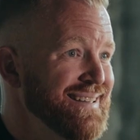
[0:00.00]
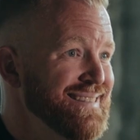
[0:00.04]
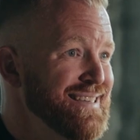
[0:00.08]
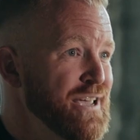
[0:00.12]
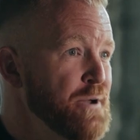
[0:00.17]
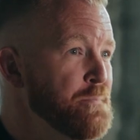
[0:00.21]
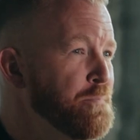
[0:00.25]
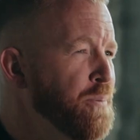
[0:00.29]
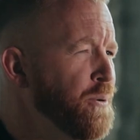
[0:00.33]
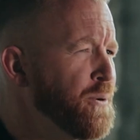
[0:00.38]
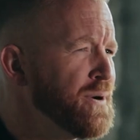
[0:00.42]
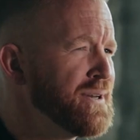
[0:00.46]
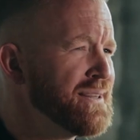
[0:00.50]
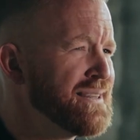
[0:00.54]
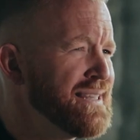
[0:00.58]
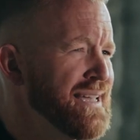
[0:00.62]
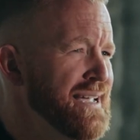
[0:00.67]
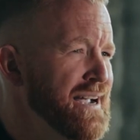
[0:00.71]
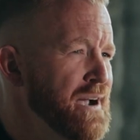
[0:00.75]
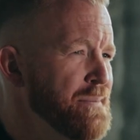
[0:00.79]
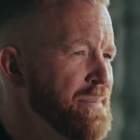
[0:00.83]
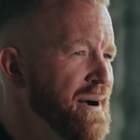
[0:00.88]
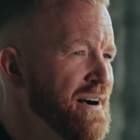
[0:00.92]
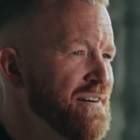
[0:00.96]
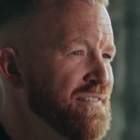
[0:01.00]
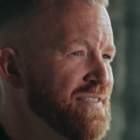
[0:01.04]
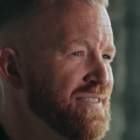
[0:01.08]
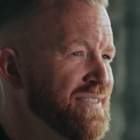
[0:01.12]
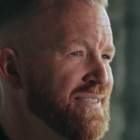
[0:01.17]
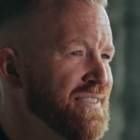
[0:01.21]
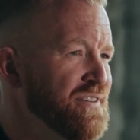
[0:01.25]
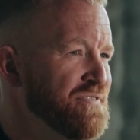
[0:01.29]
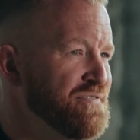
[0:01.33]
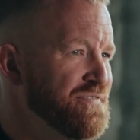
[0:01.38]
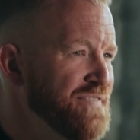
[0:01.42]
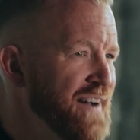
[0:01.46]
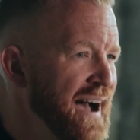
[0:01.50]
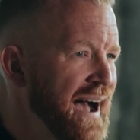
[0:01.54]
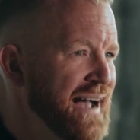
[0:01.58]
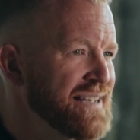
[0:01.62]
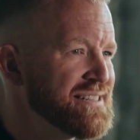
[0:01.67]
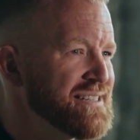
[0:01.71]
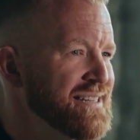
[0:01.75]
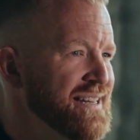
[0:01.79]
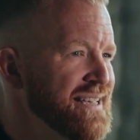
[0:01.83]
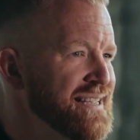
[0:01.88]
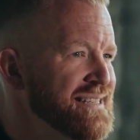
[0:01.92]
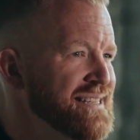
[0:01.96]
The important thing about the
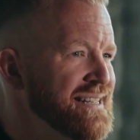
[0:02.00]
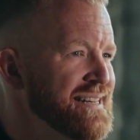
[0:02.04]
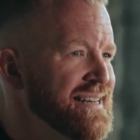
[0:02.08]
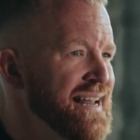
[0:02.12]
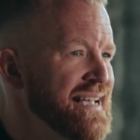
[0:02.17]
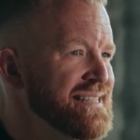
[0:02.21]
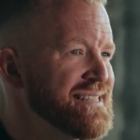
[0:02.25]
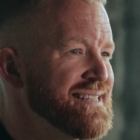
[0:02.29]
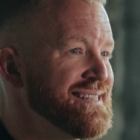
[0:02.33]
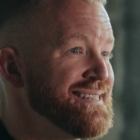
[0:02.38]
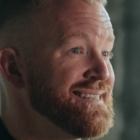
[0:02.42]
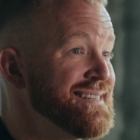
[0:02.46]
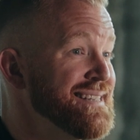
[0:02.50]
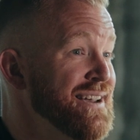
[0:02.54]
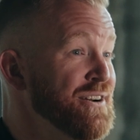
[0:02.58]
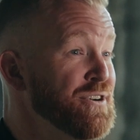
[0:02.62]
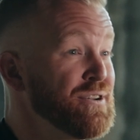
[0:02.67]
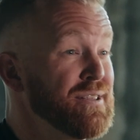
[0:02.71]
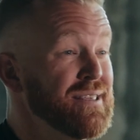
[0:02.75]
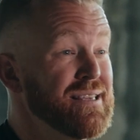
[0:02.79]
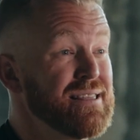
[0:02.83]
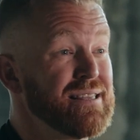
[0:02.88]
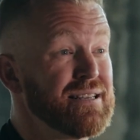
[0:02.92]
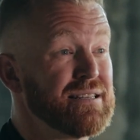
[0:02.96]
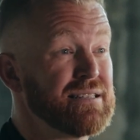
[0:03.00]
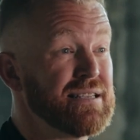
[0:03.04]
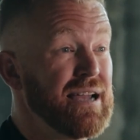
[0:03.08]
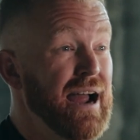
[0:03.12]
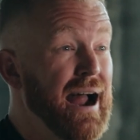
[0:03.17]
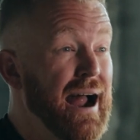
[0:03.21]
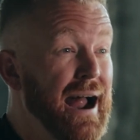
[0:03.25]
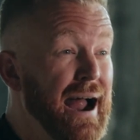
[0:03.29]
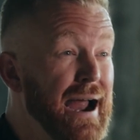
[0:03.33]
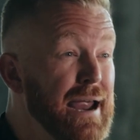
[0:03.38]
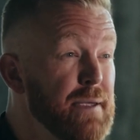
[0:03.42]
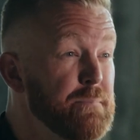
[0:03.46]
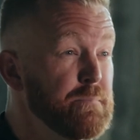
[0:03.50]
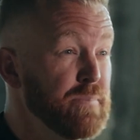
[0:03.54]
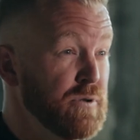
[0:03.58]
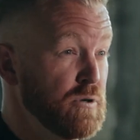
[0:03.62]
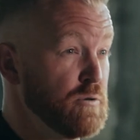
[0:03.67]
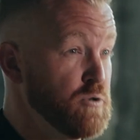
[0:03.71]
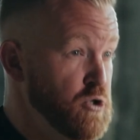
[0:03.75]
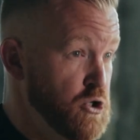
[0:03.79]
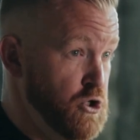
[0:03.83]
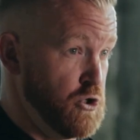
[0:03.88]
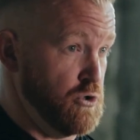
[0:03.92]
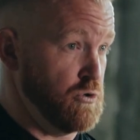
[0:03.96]
fast isn't necessarily the type
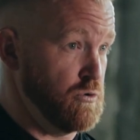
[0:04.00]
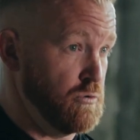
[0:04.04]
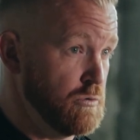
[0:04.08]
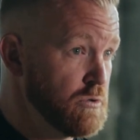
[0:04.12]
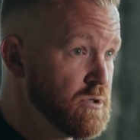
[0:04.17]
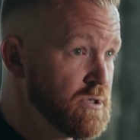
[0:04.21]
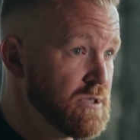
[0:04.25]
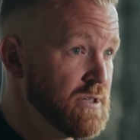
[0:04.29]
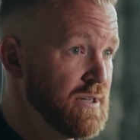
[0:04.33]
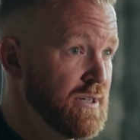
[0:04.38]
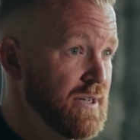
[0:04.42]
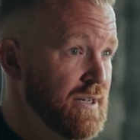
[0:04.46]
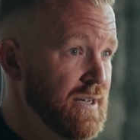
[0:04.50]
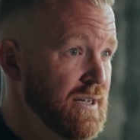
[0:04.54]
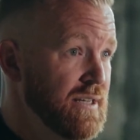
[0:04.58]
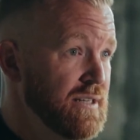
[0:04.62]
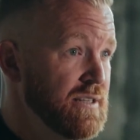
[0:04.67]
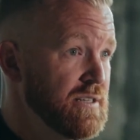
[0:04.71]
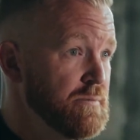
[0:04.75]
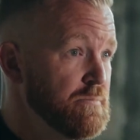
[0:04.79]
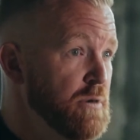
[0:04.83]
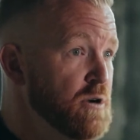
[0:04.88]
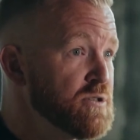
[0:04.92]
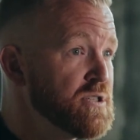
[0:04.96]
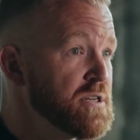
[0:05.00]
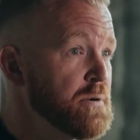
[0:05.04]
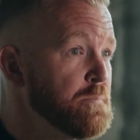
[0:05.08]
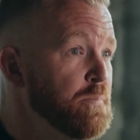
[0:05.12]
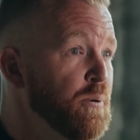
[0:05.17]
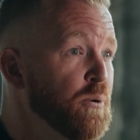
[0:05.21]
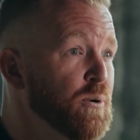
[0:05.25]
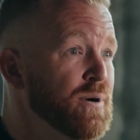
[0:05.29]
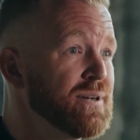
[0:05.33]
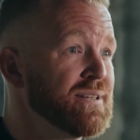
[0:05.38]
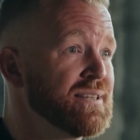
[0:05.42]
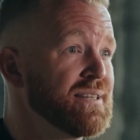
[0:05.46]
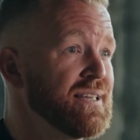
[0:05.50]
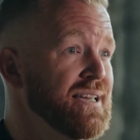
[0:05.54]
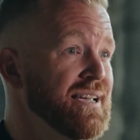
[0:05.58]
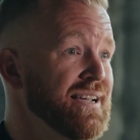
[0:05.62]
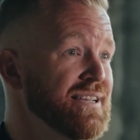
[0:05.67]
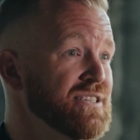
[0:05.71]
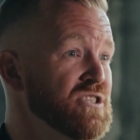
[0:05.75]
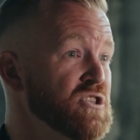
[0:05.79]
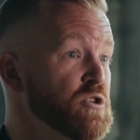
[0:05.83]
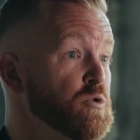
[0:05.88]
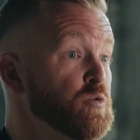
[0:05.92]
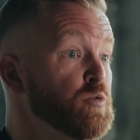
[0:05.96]
you choose. The most important
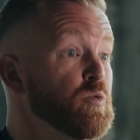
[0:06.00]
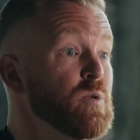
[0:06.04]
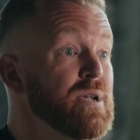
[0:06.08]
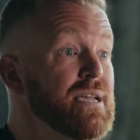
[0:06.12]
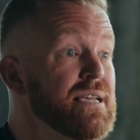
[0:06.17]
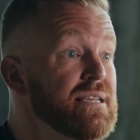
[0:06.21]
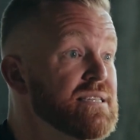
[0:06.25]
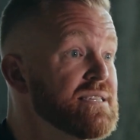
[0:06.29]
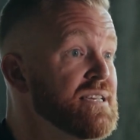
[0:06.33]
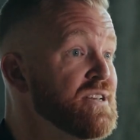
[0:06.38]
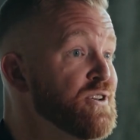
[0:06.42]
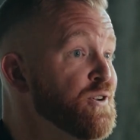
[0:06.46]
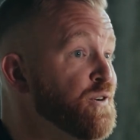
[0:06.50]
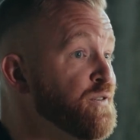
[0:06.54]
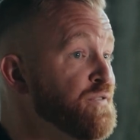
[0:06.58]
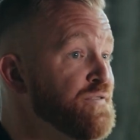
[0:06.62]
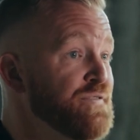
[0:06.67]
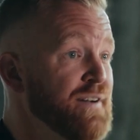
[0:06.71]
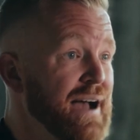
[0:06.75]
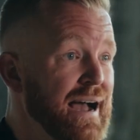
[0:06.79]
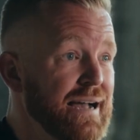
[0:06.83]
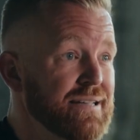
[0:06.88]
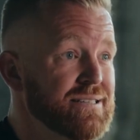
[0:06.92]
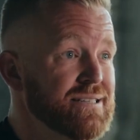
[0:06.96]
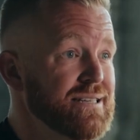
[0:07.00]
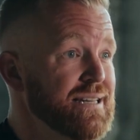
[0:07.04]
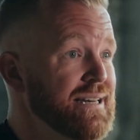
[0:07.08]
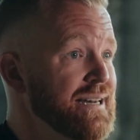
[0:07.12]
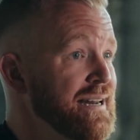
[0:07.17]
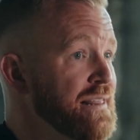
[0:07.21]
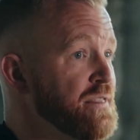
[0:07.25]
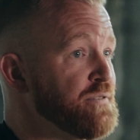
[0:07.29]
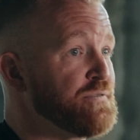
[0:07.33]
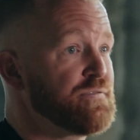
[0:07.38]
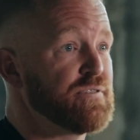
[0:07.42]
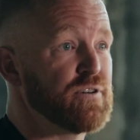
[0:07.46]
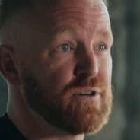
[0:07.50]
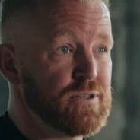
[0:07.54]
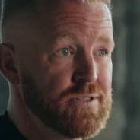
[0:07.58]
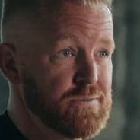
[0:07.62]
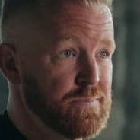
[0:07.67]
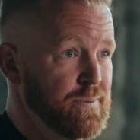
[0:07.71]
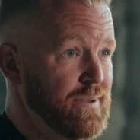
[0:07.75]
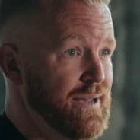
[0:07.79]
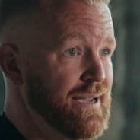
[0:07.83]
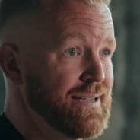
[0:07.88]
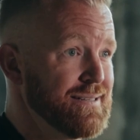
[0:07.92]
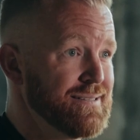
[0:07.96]
thing is the reason you're fasting in the
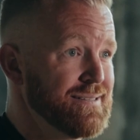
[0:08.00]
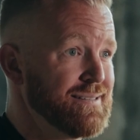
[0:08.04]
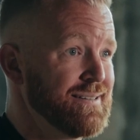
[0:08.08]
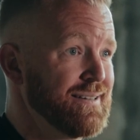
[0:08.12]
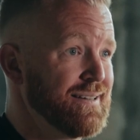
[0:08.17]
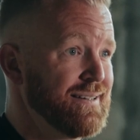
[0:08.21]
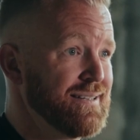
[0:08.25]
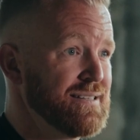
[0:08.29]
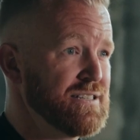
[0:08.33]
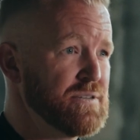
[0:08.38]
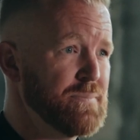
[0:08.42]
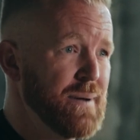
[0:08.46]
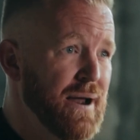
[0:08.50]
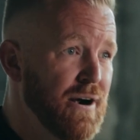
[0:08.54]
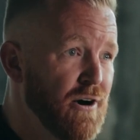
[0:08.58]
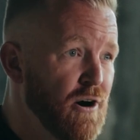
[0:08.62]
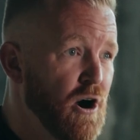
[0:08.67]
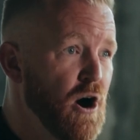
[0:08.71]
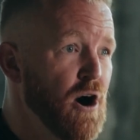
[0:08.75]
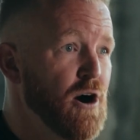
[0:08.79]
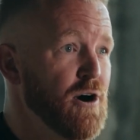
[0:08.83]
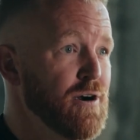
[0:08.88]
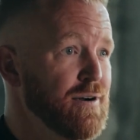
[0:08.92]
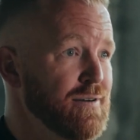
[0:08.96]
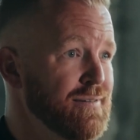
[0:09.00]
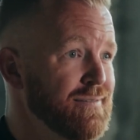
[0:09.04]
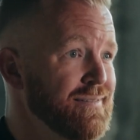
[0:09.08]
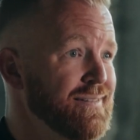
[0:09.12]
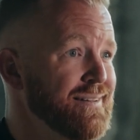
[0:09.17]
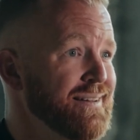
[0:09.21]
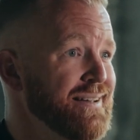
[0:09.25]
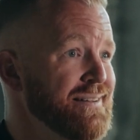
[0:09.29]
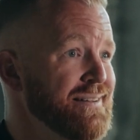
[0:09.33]
first place. It's about our heart.